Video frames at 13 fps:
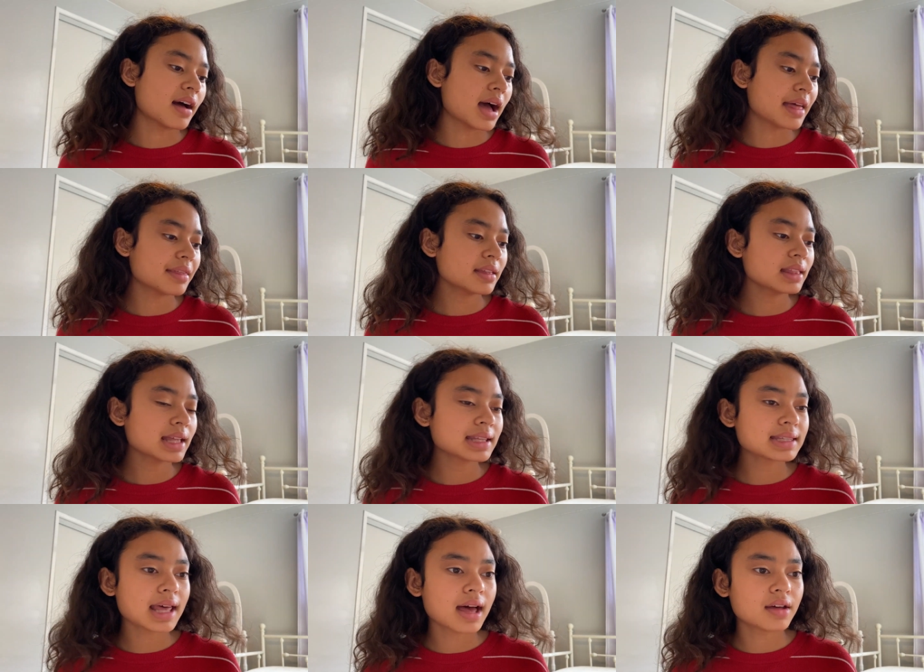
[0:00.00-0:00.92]
I think
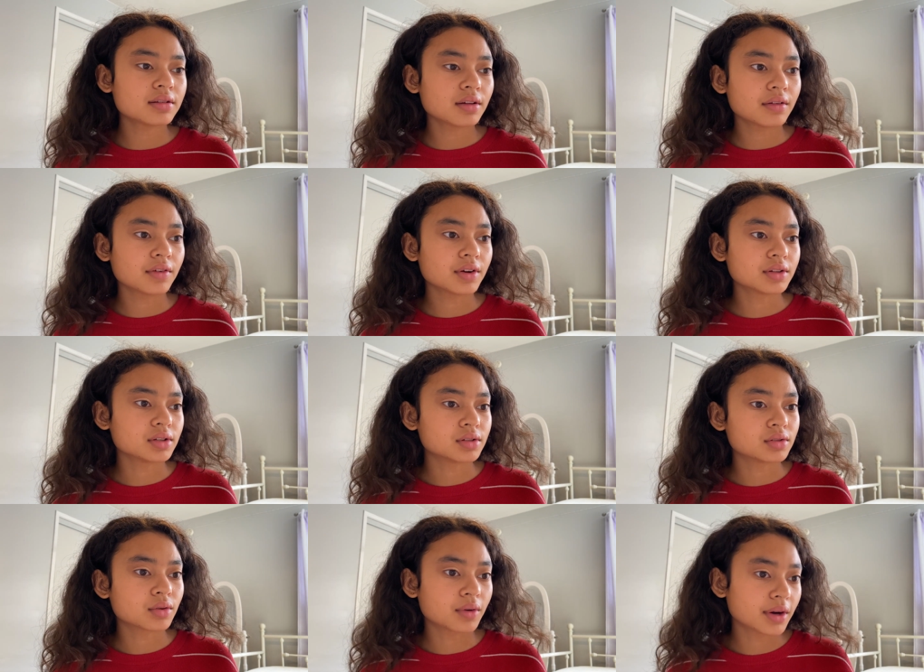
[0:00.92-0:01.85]
that's the end of her
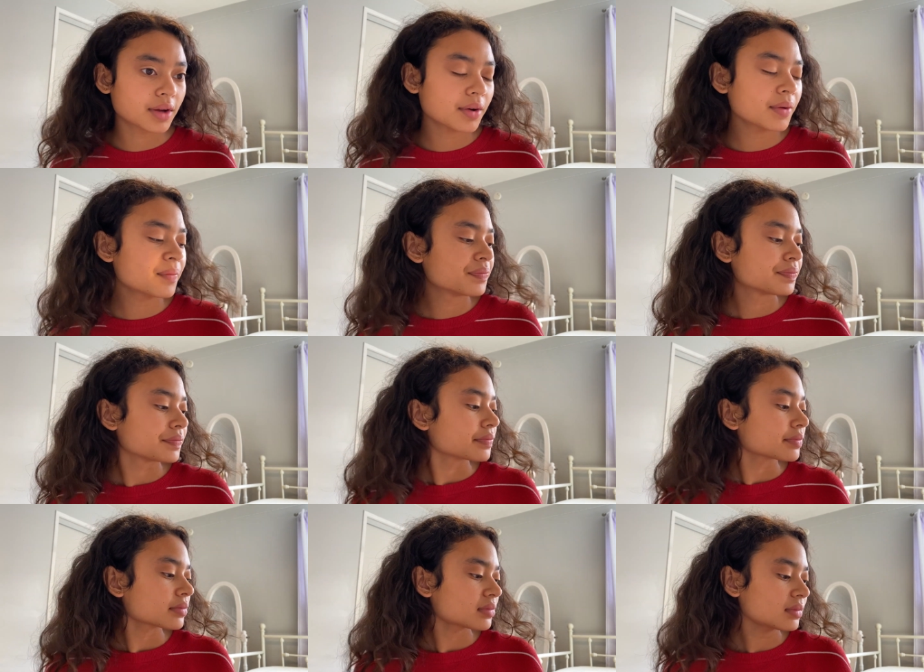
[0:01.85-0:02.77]
tutorial,
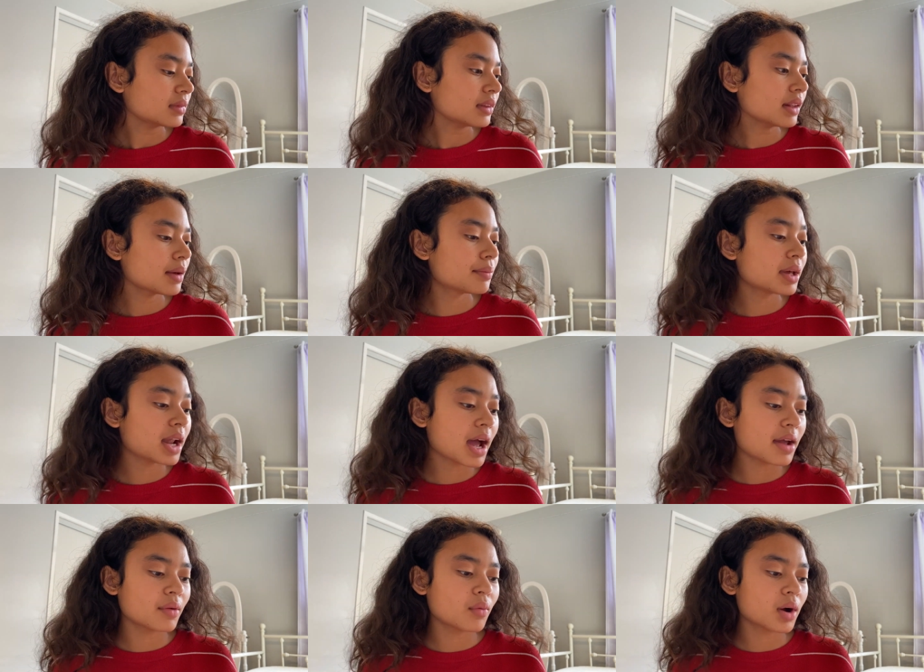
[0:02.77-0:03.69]
but
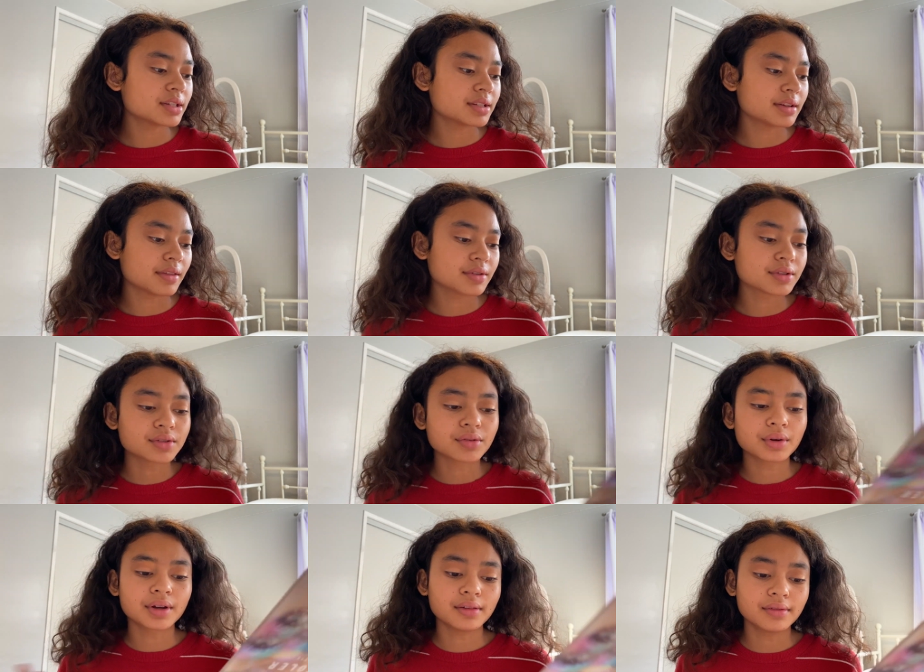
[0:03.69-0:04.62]
I watched another
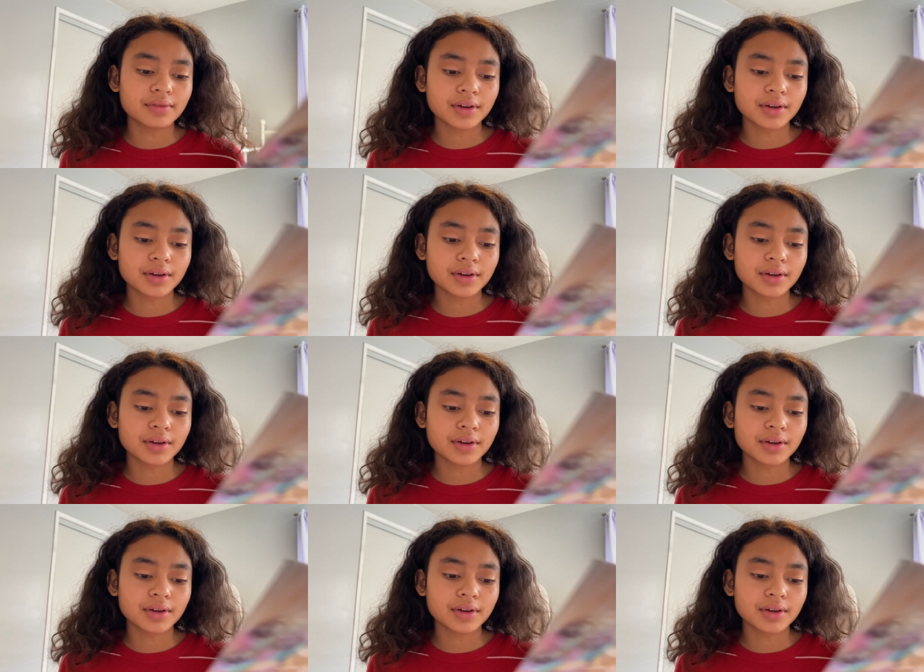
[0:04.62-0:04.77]
tutorial of